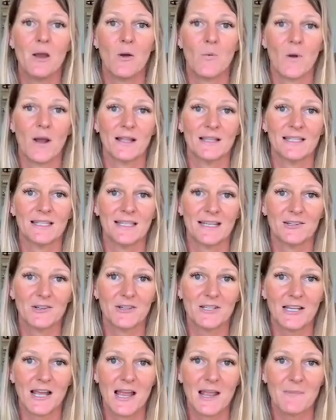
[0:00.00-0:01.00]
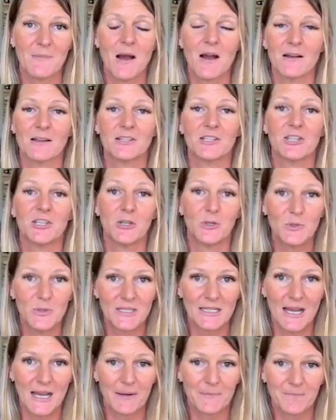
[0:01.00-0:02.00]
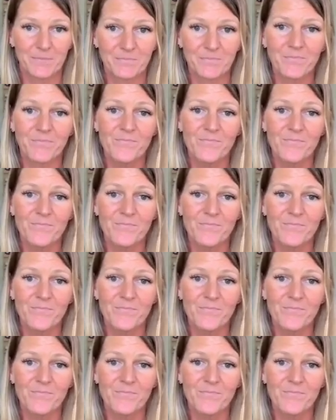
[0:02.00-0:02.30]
Hawaiian Standard Time on Tuesday.